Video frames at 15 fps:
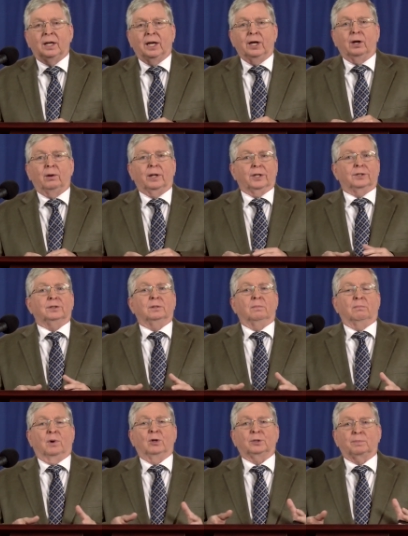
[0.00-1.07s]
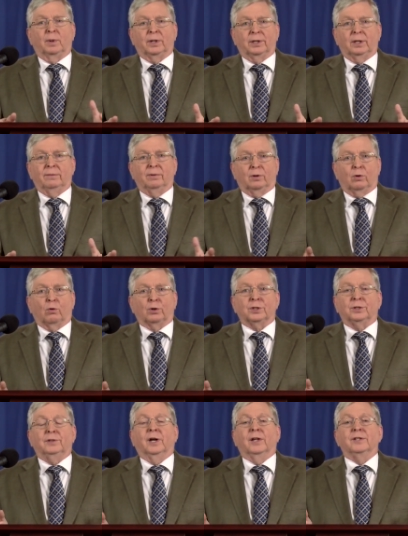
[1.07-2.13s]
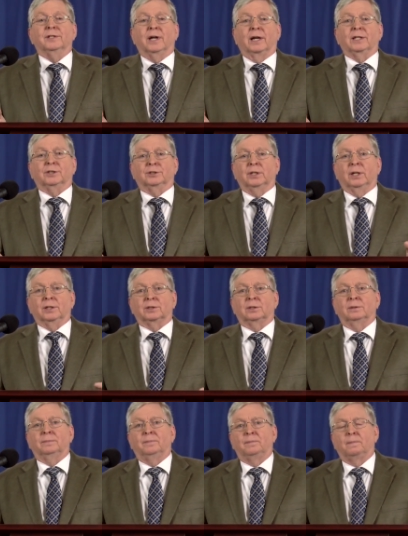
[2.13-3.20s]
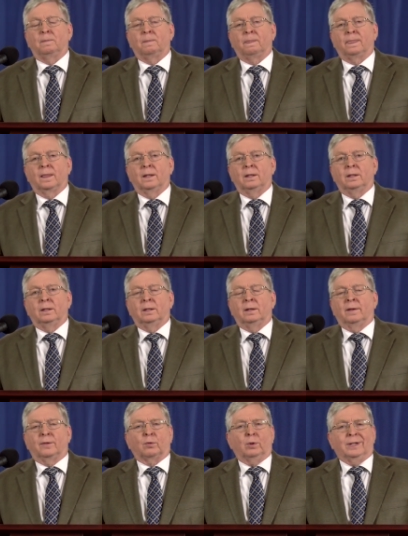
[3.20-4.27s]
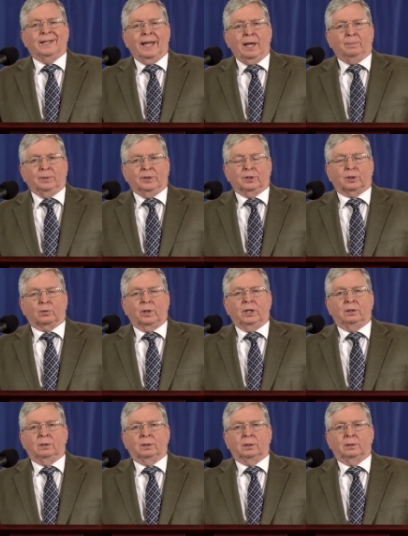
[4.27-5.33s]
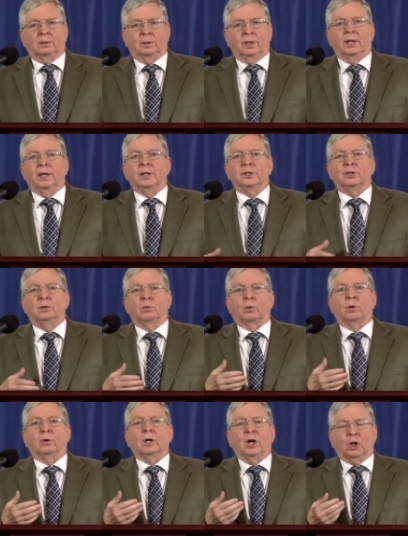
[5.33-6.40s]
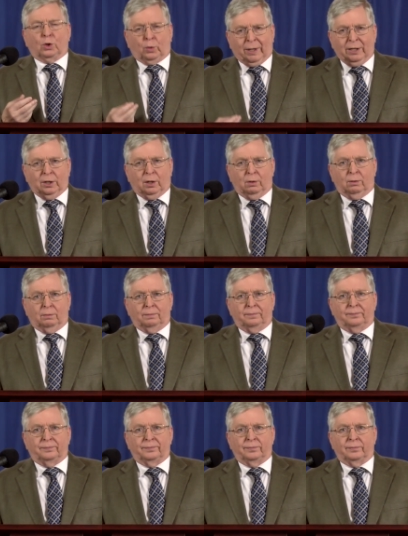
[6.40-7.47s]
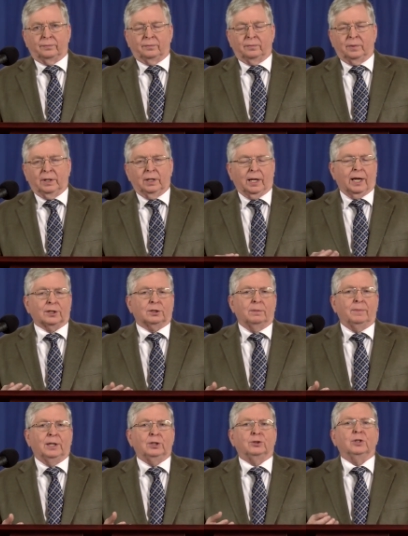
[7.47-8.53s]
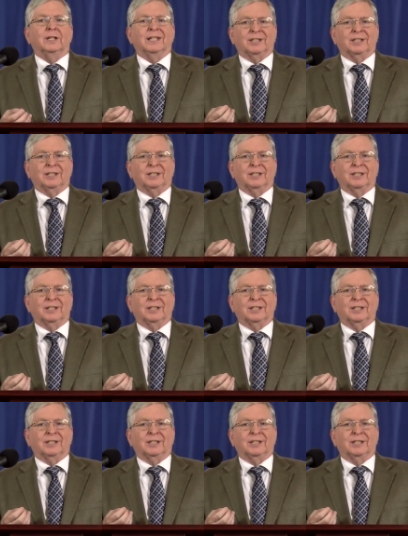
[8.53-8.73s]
Hell, as most believe, of course, does not exist. The word damned in the Greek is the word krino, and it actually means to